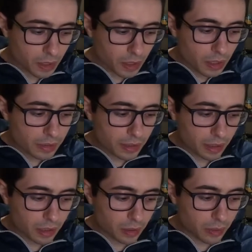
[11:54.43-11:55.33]

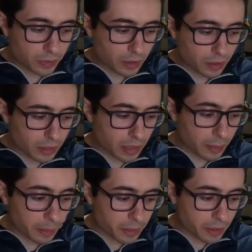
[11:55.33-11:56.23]
the
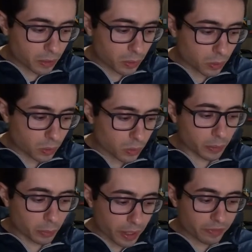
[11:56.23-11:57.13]
lambda or the
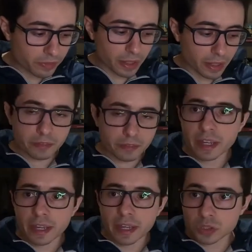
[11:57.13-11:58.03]
wavelength
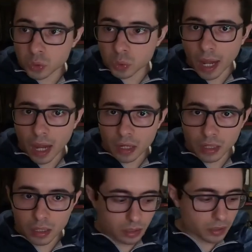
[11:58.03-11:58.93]
is 2L.
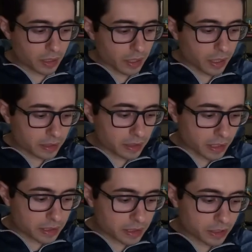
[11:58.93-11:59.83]
In this case, for